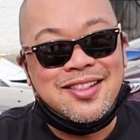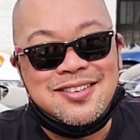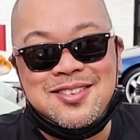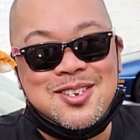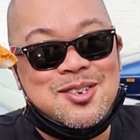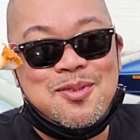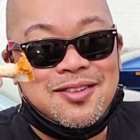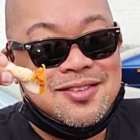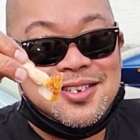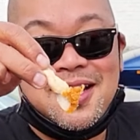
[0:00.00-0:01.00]
that's just around
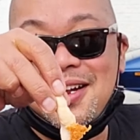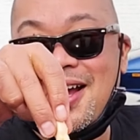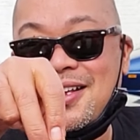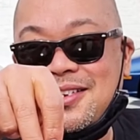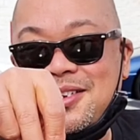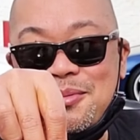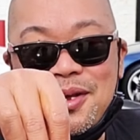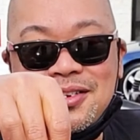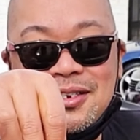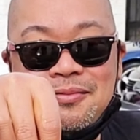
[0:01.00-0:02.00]
the skin, guys, is
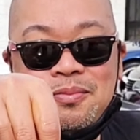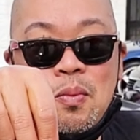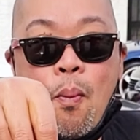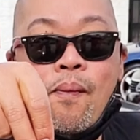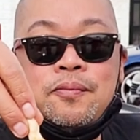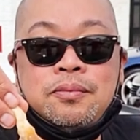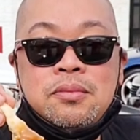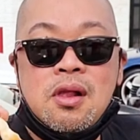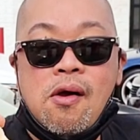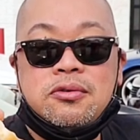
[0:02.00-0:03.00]
amazing.
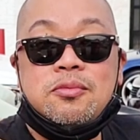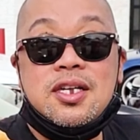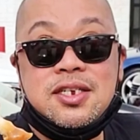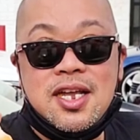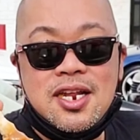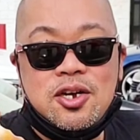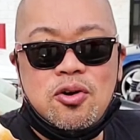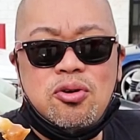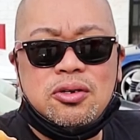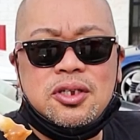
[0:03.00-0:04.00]
Why is it getting
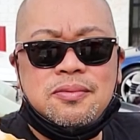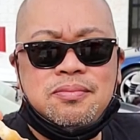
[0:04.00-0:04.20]
cold?